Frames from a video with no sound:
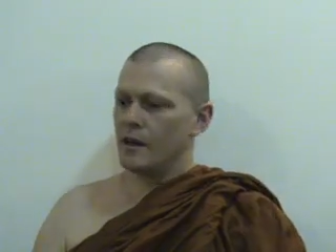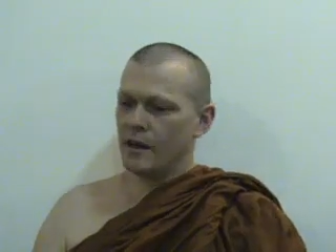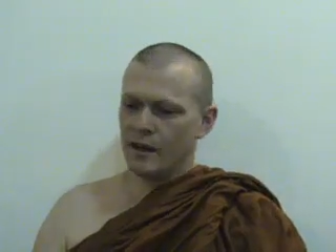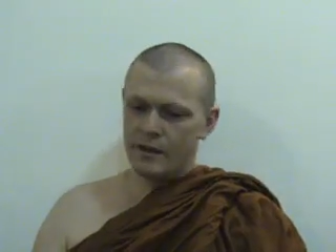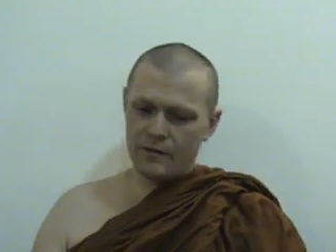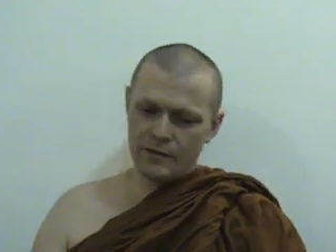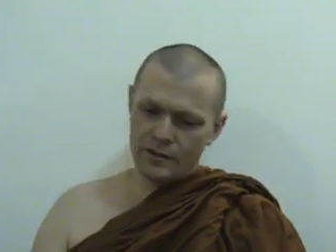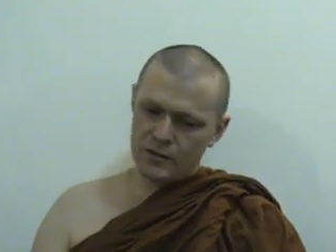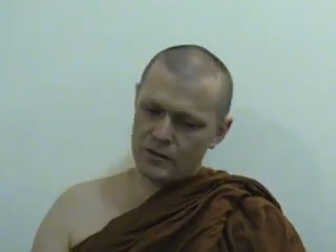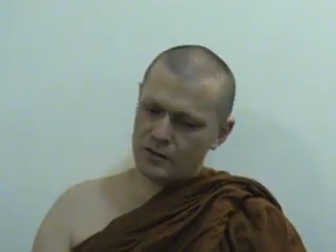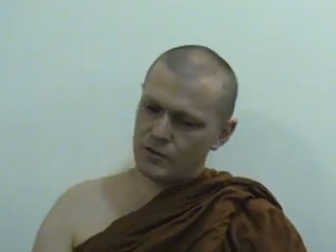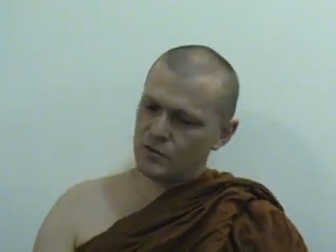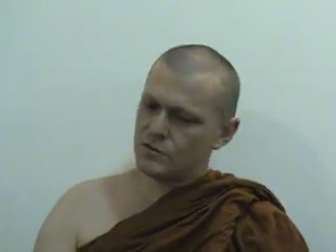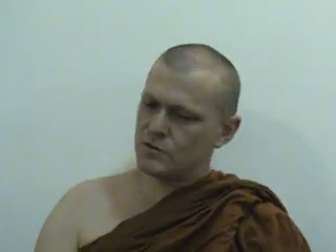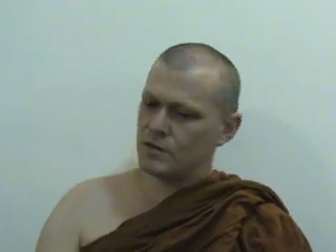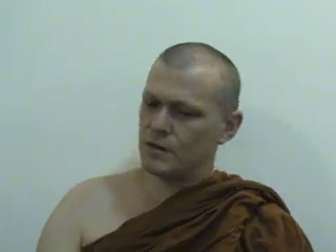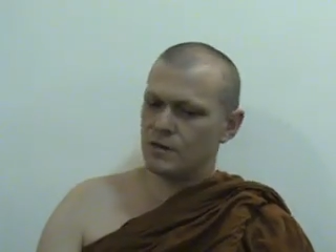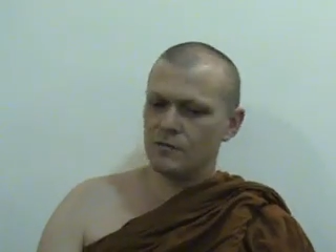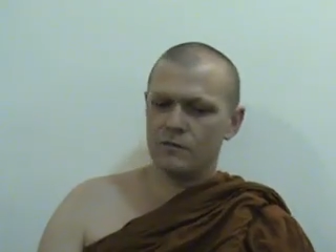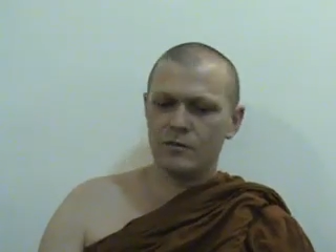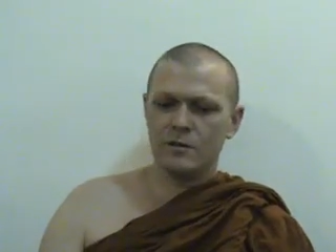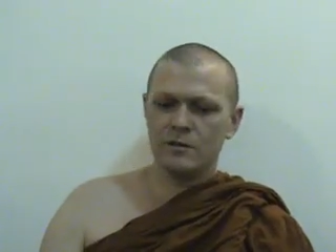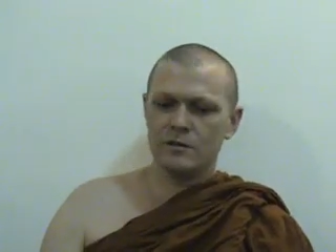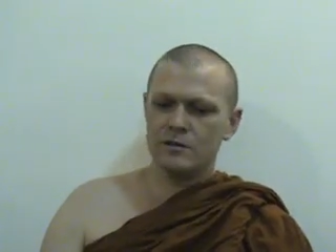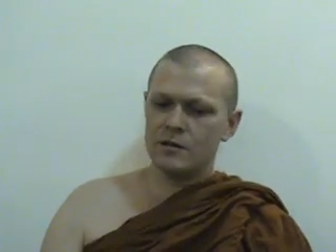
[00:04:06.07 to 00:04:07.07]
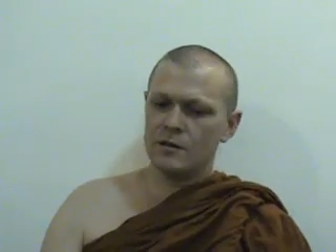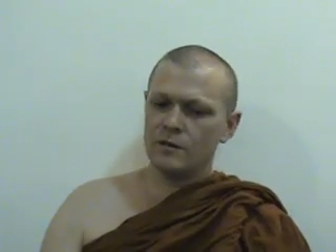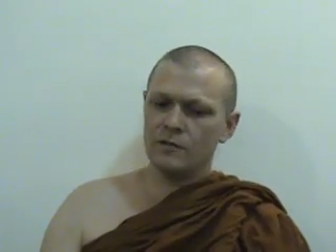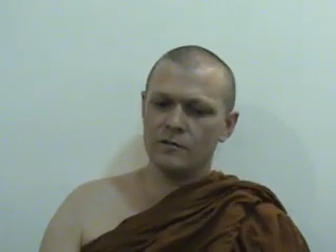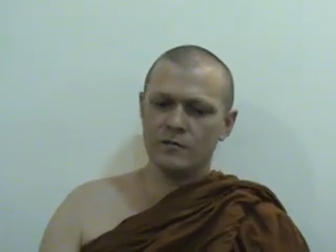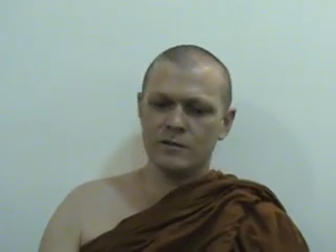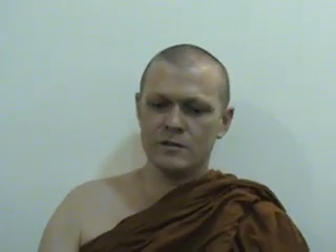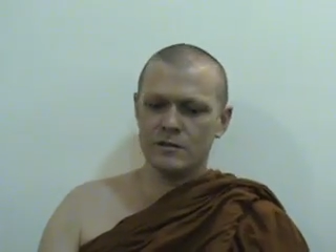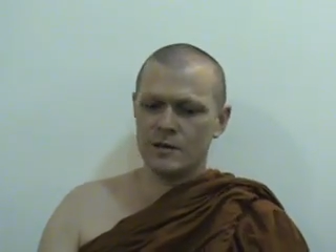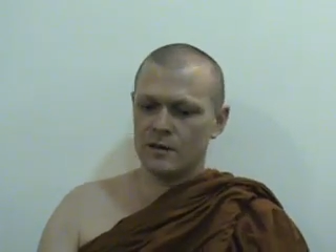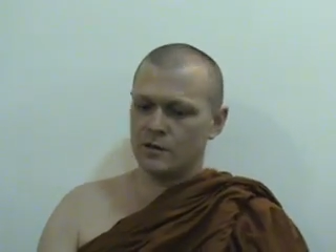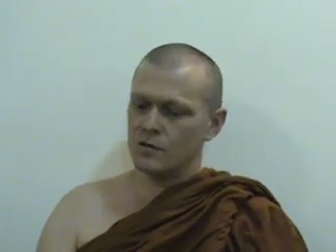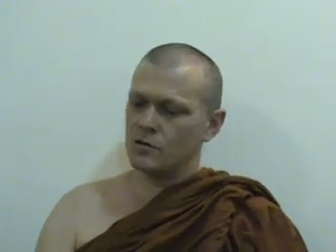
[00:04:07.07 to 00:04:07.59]
and then you see for
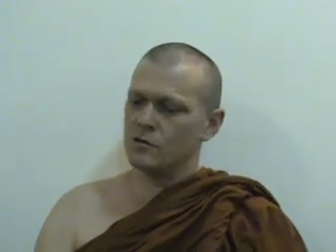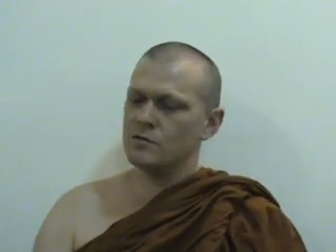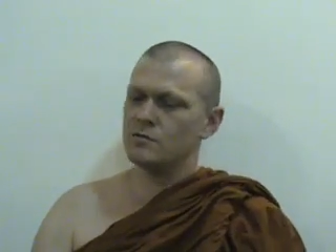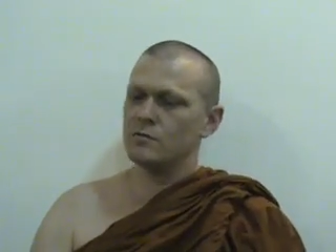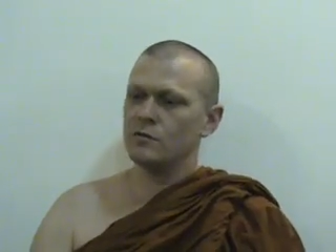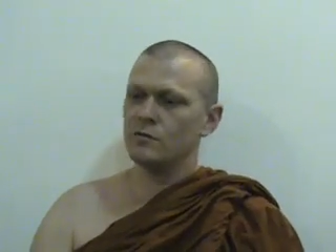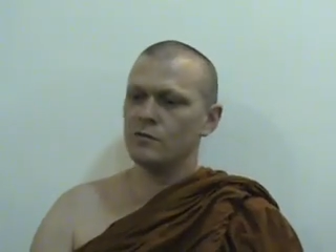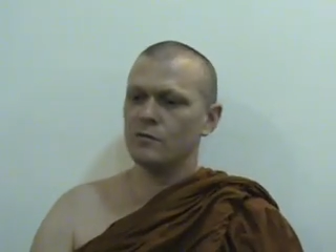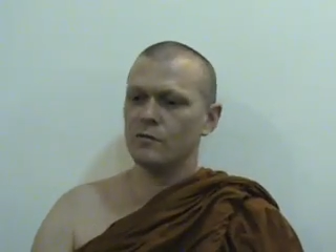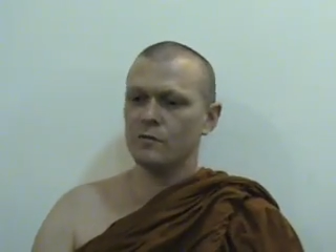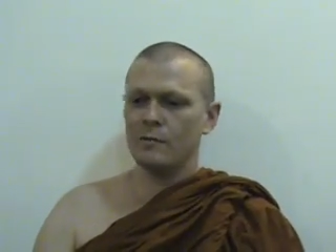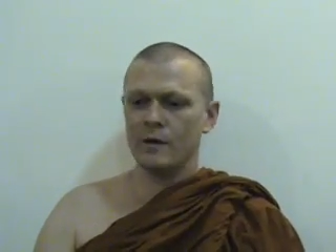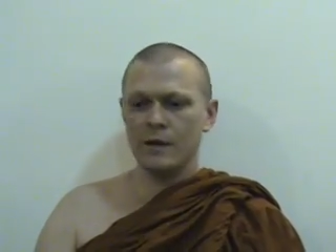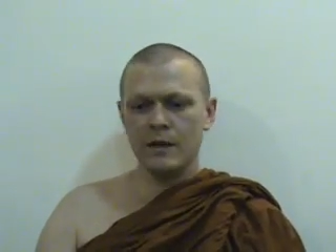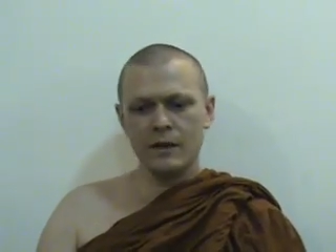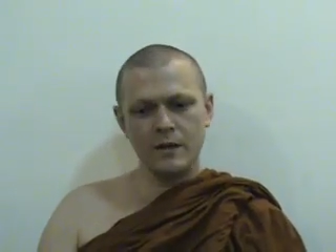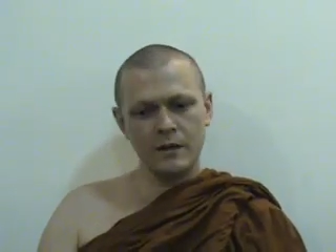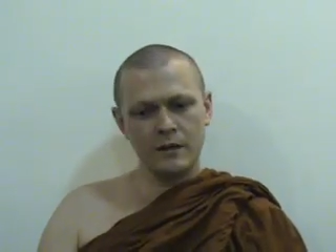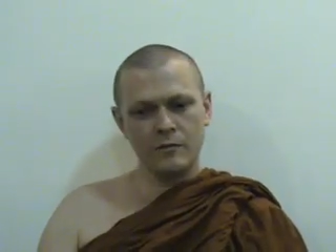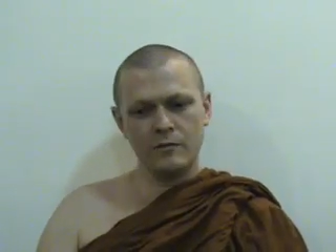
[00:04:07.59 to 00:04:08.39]
yourself, is that useful for me?